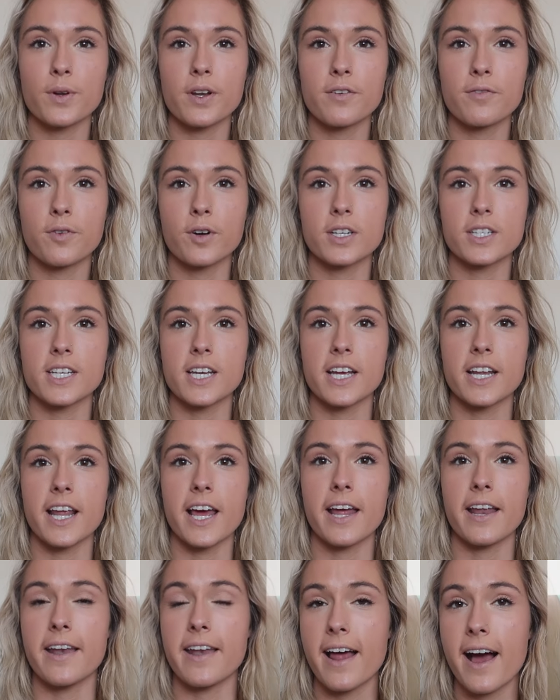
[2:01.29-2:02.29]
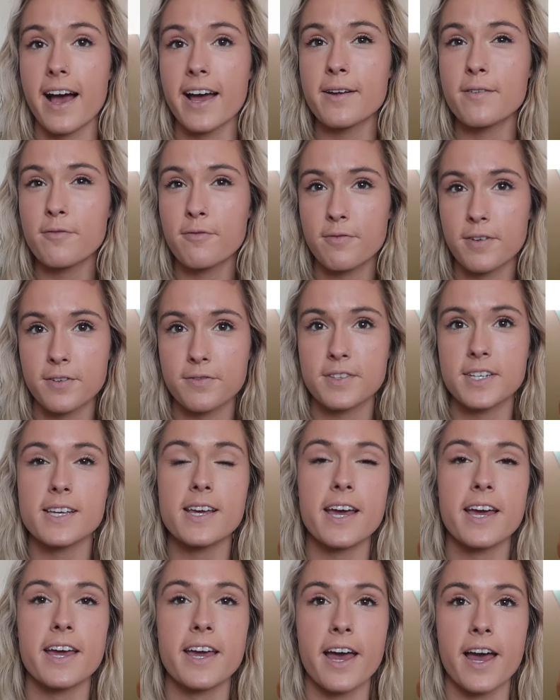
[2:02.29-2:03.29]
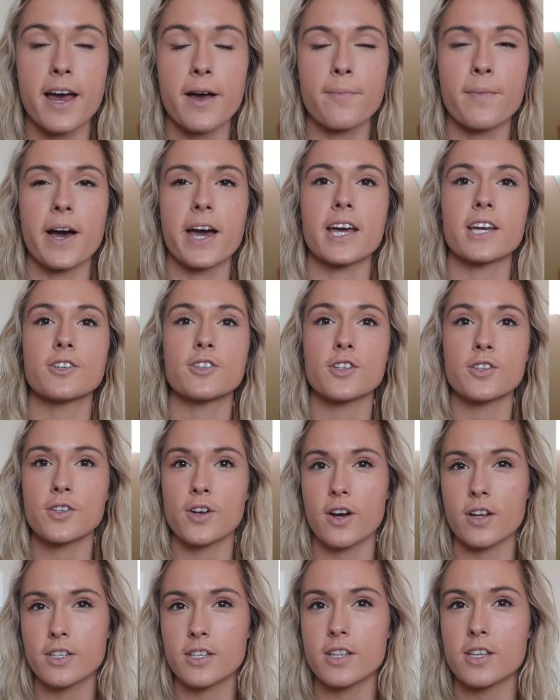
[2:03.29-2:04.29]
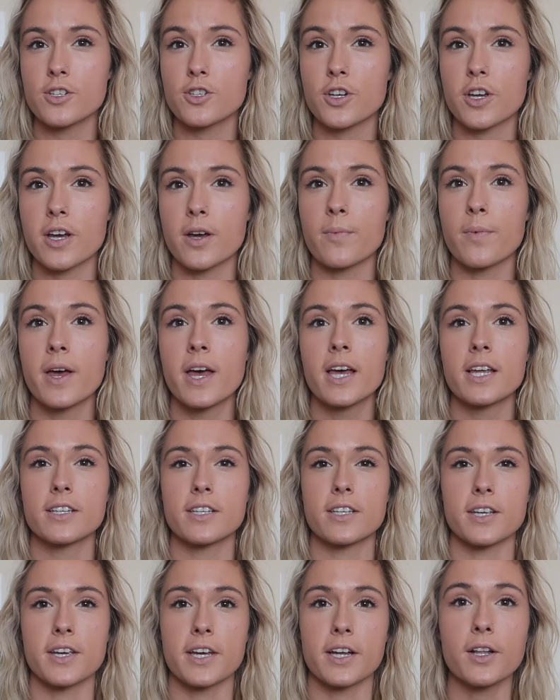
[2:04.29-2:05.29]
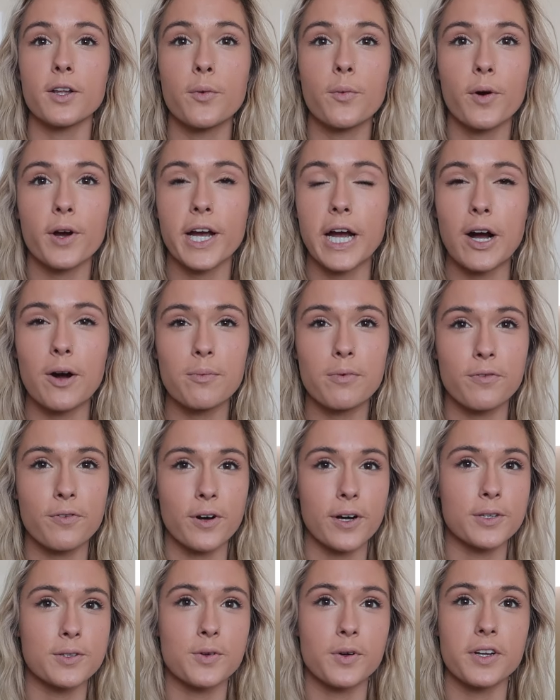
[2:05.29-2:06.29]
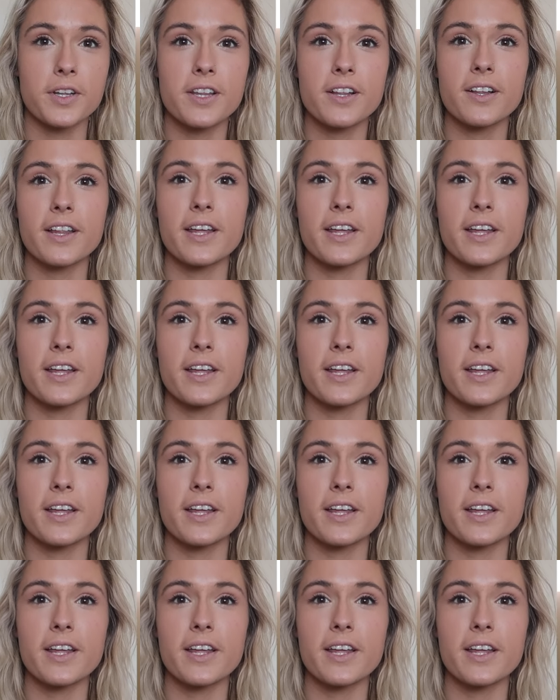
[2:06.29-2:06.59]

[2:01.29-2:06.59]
twenty fourteen at nine fifty a m I had just gone to the gym to kill a workout before I was going to